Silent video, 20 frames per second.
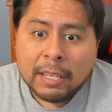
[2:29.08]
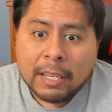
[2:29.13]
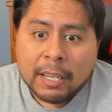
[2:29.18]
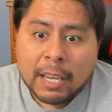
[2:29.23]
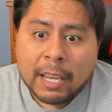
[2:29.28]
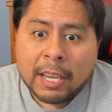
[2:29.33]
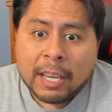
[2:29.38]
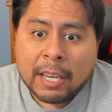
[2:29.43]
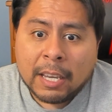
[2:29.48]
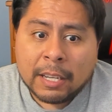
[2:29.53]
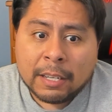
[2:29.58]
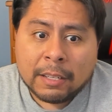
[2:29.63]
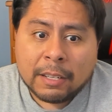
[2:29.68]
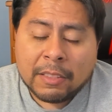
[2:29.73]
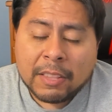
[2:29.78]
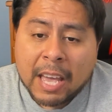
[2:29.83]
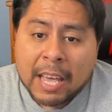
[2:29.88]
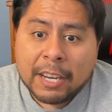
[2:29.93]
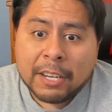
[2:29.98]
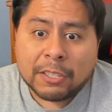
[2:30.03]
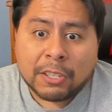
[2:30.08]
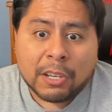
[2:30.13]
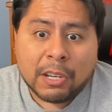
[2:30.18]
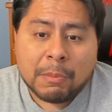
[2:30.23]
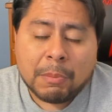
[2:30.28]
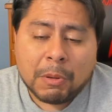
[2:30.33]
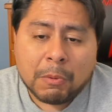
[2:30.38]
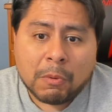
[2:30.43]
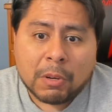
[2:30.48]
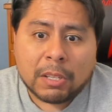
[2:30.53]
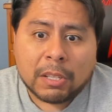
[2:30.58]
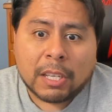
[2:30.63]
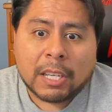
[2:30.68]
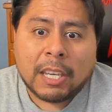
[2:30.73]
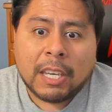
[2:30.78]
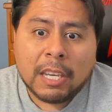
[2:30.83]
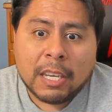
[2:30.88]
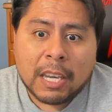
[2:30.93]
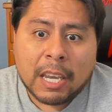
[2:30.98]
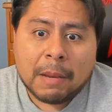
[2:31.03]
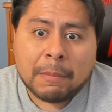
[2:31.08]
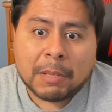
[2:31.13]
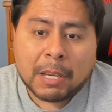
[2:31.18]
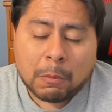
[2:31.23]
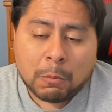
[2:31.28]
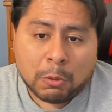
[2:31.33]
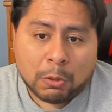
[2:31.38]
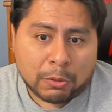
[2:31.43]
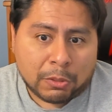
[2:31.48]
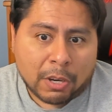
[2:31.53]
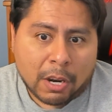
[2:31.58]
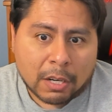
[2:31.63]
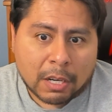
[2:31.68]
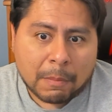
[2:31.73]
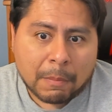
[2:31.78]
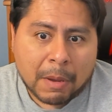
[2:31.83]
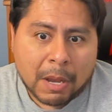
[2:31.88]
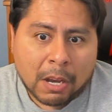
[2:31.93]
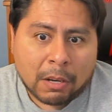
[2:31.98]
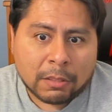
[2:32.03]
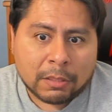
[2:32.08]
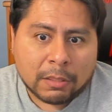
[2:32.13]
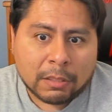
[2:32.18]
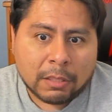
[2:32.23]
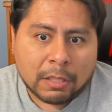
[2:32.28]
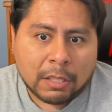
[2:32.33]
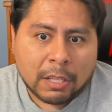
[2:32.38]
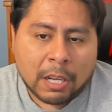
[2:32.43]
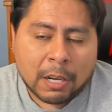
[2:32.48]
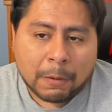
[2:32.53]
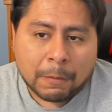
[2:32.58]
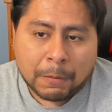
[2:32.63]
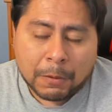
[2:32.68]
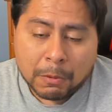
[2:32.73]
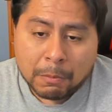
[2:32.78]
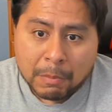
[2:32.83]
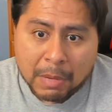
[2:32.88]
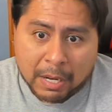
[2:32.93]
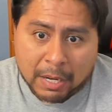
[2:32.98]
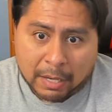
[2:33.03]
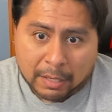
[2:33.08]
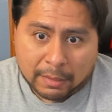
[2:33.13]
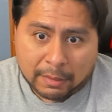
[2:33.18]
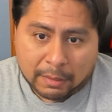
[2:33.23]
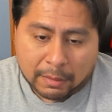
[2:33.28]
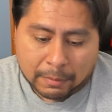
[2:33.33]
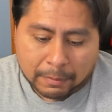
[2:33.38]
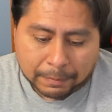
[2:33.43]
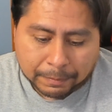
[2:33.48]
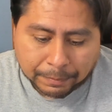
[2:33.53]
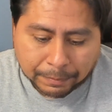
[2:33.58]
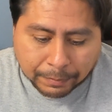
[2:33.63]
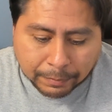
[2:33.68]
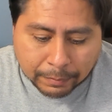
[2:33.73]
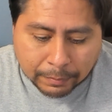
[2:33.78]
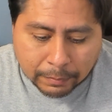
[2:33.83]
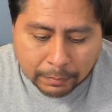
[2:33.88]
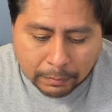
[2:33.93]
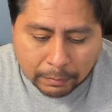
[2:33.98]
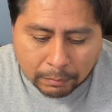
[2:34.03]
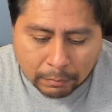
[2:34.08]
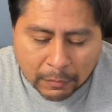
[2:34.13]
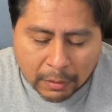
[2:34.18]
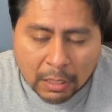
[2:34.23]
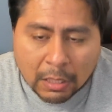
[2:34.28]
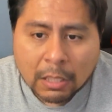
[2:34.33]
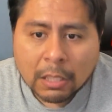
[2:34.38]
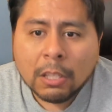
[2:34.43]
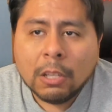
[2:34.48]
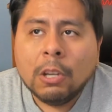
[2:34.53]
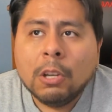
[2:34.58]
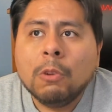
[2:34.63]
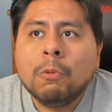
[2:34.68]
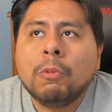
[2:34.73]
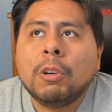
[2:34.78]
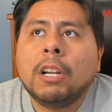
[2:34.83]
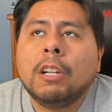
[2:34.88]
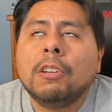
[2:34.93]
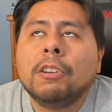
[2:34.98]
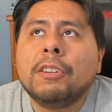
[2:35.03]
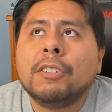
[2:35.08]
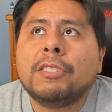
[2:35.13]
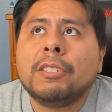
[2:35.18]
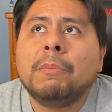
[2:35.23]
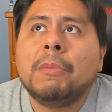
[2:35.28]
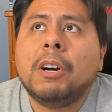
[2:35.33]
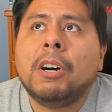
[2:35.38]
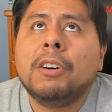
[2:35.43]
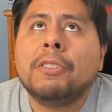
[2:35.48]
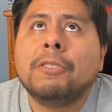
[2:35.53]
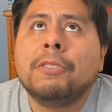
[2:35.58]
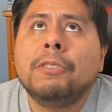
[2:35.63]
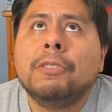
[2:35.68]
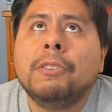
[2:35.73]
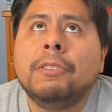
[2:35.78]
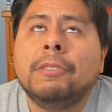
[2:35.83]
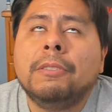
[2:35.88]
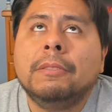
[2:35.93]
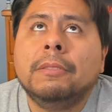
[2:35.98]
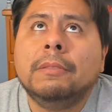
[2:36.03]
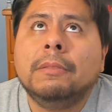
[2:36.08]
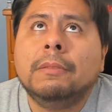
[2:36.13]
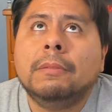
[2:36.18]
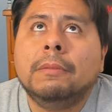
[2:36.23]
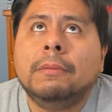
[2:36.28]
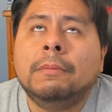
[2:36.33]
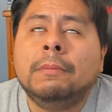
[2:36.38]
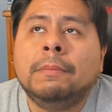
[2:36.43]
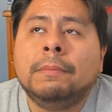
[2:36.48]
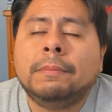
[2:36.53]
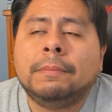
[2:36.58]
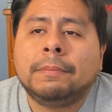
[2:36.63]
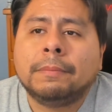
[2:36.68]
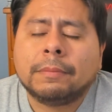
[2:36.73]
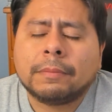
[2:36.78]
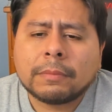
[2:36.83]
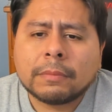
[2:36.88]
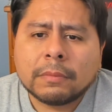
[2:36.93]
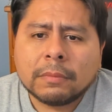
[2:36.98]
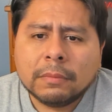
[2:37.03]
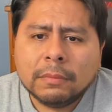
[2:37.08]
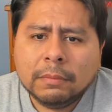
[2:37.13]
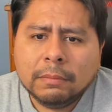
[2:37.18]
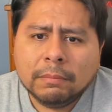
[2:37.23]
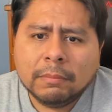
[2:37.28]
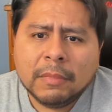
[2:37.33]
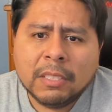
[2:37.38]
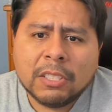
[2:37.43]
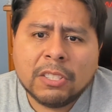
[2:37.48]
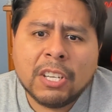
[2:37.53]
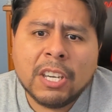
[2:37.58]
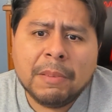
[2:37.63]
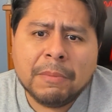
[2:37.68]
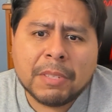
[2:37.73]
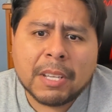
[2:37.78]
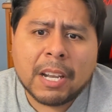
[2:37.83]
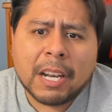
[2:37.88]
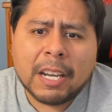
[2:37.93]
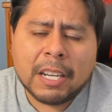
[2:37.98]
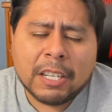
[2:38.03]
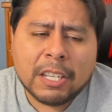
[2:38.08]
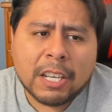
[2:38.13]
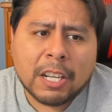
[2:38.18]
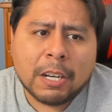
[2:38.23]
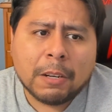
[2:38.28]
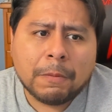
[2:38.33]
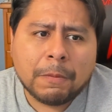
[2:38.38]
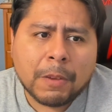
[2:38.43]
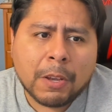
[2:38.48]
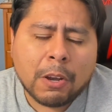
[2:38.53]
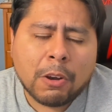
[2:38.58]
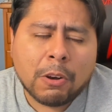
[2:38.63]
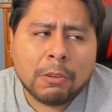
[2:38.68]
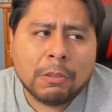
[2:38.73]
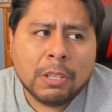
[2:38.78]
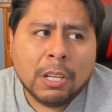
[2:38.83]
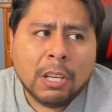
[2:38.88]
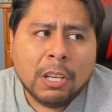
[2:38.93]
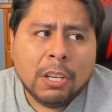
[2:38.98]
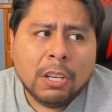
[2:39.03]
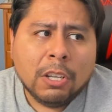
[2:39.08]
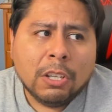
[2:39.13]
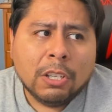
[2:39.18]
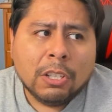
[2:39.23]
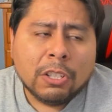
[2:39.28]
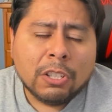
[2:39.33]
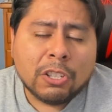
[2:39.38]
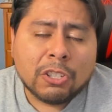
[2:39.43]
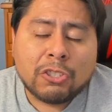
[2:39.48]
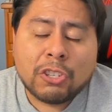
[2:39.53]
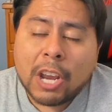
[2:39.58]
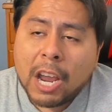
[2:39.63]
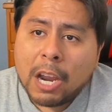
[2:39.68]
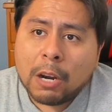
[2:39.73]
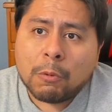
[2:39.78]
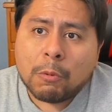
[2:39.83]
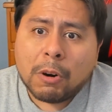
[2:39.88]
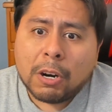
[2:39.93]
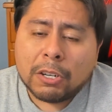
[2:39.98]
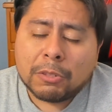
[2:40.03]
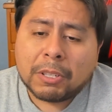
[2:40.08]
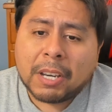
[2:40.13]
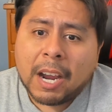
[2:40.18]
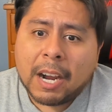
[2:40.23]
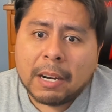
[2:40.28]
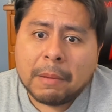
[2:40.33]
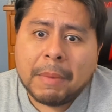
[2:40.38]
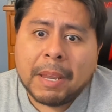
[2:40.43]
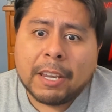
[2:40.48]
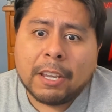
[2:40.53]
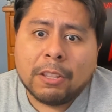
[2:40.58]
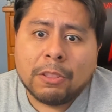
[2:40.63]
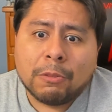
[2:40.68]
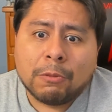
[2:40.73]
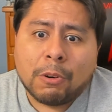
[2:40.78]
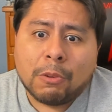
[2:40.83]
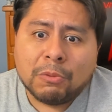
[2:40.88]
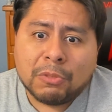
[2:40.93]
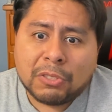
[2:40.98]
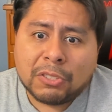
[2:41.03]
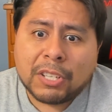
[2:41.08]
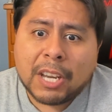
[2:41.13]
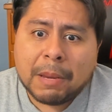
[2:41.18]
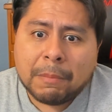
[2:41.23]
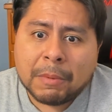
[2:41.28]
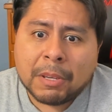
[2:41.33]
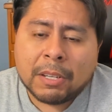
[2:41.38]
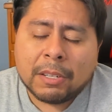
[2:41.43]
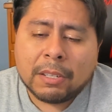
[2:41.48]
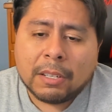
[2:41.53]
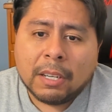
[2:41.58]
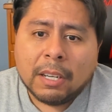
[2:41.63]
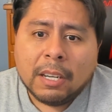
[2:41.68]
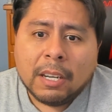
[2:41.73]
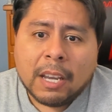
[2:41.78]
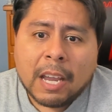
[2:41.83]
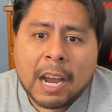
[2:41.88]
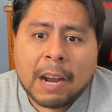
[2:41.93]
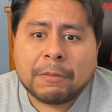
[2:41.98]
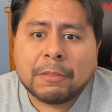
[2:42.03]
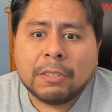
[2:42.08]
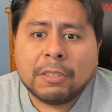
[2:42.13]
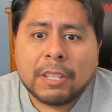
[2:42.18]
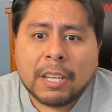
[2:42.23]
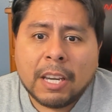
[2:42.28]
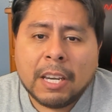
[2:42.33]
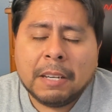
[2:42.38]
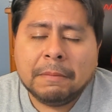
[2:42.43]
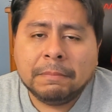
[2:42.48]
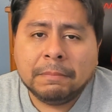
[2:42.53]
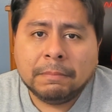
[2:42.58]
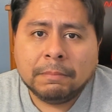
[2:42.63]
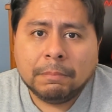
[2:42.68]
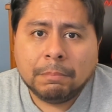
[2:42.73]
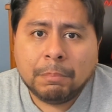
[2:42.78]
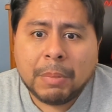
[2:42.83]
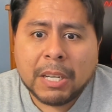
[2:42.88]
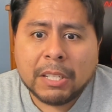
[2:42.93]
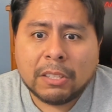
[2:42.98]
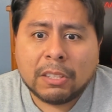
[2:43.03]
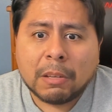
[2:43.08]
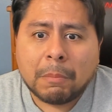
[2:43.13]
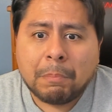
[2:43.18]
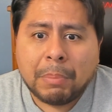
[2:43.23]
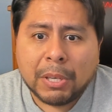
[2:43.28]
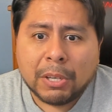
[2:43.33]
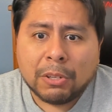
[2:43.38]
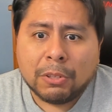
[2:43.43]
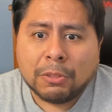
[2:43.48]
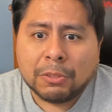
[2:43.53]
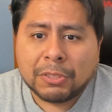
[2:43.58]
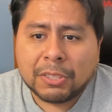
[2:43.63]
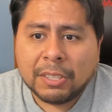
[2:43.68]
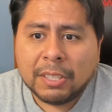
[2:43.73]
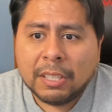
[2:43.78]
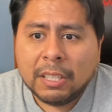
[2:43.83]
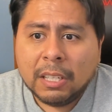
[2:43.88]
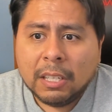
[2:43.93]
and that is going to be one of the key games I will talk about in a few minutes. When I look at some other teams in the NFL, the Jaguars kind of making their own statement after they beat the Bills